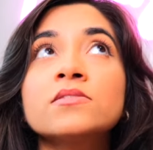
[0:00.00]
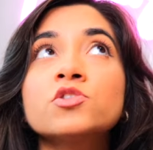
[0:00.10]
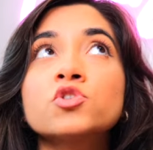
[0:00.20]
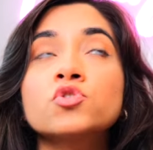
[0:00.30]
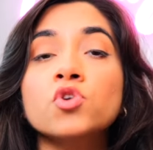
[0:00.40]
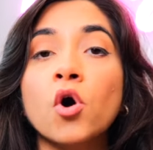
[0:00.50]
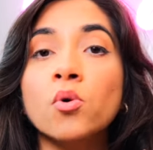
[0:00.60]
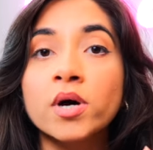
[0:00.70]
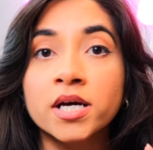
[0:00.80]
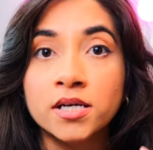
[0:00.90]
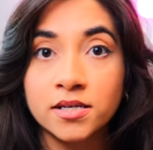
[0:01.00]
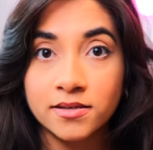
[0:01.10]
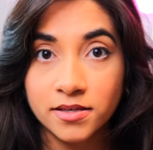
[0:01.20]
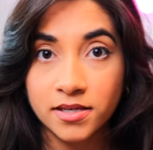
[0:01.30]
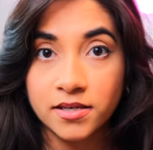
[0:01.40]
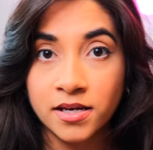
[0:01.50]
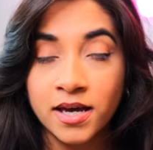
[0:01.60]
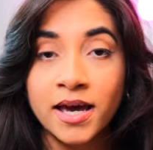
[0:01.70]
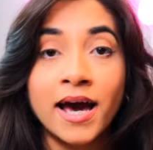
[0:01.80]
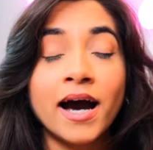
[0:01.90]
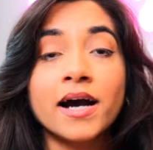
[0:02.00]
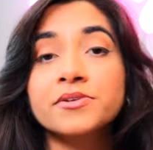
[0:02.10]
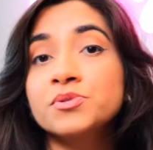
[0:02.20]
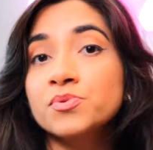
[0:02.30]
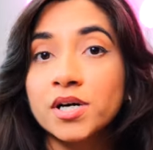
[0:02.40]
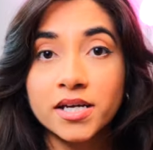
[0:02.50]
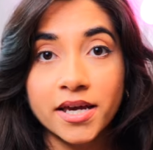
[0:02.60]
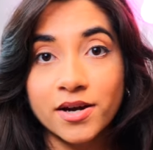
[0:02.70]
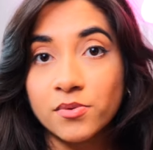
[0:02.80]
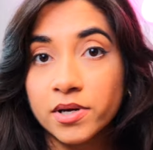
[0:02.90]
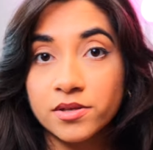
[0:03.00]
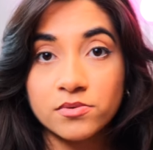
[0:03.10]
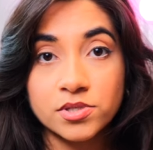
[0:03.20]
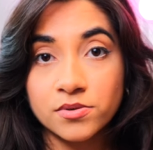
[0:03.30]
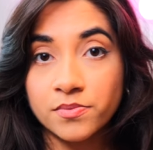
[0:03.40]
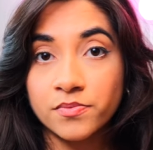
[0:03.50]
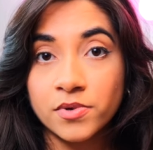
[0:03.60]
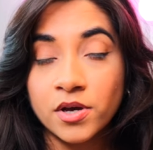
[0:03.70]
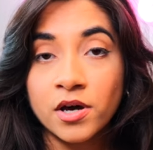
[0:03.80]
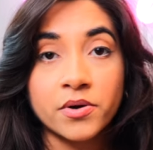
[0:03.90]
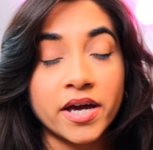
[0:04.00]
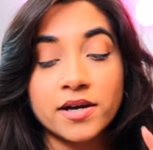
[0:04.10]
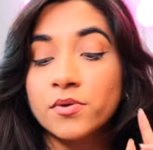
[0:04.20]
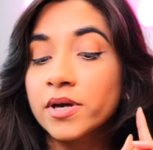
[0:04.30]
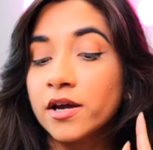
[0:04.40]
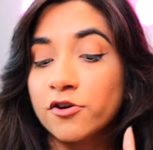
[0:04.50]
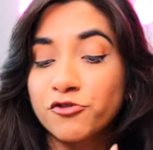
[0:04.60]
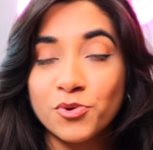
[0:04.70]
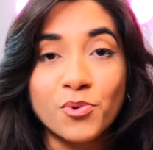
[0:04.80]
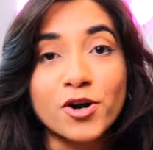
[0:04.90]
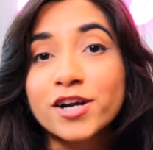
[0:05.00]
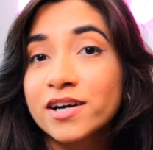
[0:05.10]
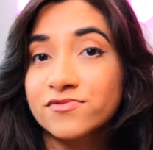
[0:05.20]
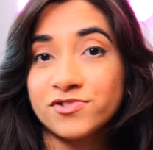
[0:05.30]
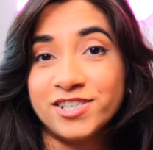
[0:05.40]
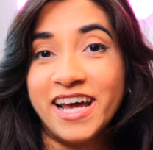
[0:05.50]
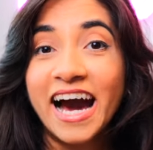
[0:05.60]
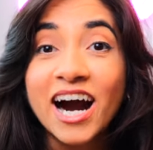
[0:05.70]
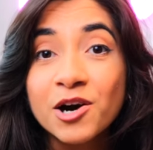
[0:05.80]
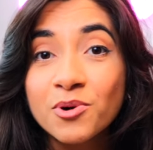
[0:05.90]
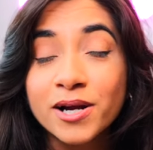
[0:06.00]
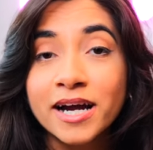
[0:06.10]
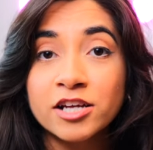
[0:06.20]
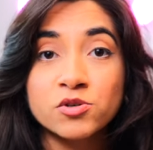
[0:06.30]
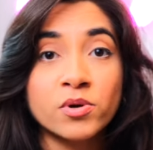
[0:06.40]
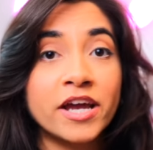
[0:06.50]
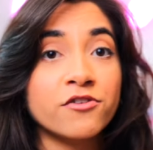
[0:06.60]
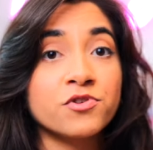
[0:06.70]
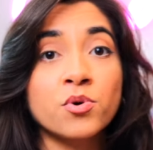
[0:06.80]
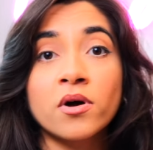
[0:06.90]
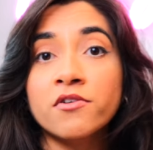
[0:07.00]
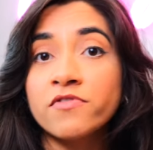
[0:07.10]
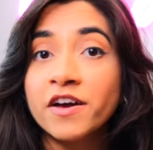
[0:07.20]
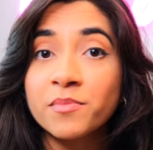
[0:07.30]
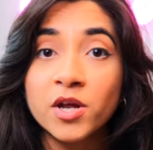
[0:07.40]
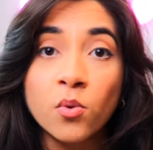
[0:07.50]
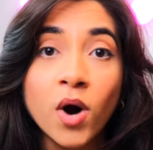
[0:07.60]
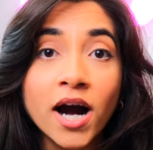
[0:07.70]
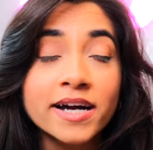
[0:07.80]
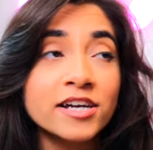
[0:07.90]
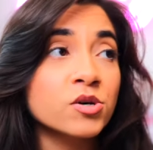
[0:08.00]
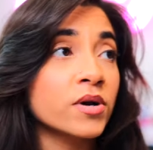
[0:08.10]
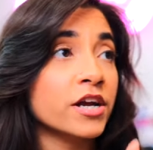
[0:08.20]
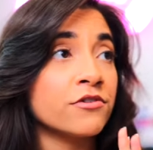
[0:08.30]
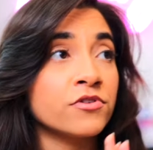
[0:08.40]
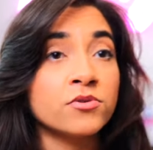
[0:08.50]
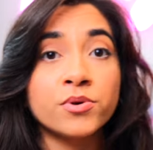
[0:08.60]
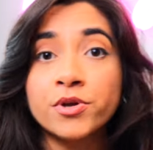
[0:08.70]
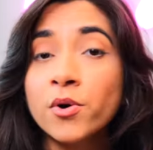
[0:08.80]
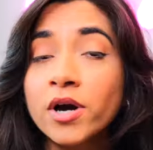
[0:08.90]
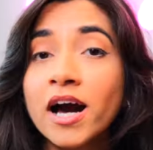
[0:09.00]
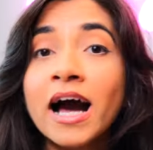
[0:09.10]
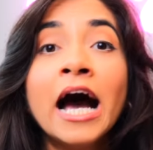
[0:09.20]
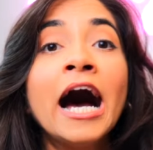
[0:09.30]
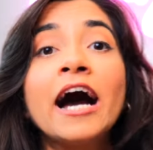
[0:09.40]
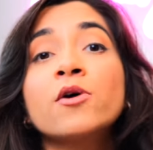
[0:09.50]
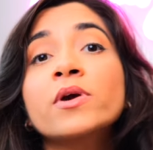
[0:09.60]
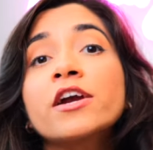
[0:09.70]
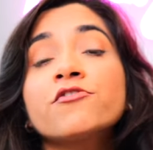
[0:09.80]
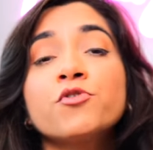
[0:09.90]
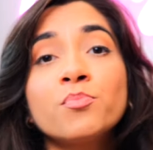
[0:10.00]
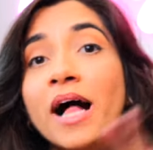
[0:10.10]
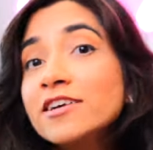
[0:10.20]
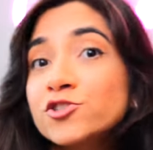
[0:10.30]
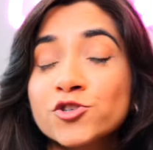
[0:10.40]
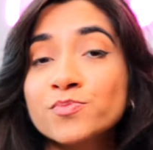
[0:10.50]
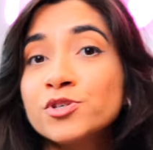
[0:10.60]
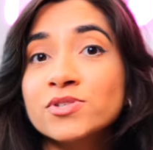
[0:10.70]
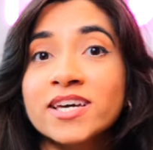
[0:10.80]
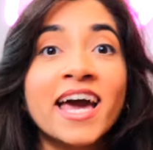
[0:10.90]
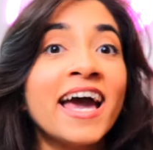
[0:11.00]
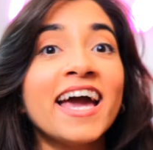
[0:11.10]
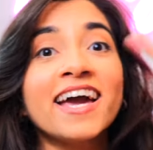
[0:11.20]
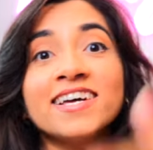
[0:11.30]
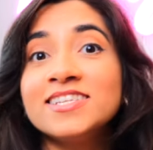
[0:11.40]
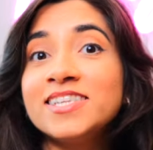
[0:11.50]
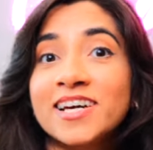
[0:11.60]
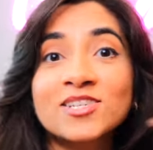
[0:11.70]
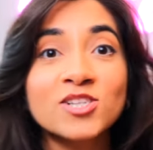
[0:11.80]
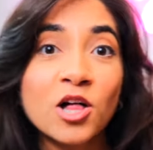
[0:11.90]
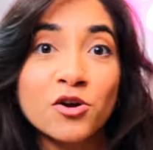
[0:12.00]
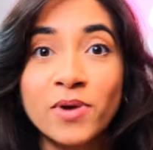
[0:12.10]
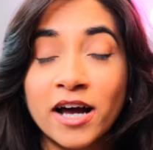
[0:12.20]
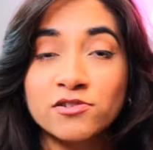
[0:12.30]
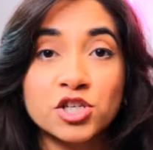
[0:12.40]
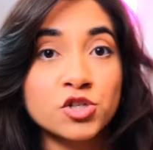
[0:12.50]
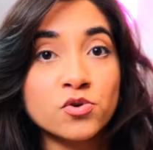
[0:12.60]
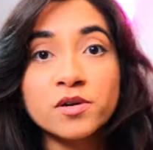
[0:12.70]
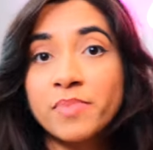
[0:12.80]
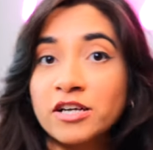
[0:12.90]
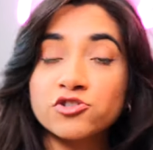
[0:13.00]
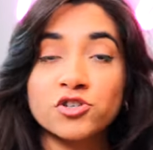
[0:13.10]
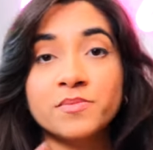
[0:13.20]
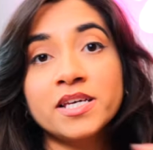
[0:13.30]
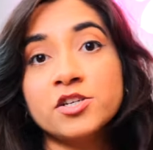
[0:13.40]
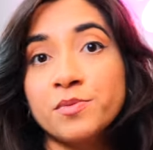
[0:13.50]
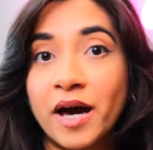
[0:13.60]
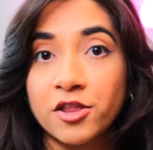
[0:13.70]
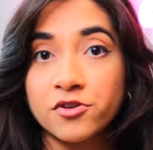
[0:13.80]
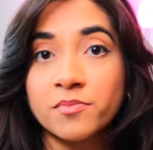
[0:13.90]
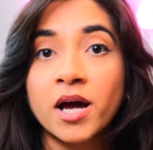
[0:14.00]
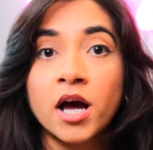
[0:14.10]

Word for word: is so key. I do not care what you do. Okay, I don't care if you work out for an hour. I don't care if you go on a five minute walk. I don't care if you do yoga. I don't care if you blast your music and dance all around your bedroom in your bathroom.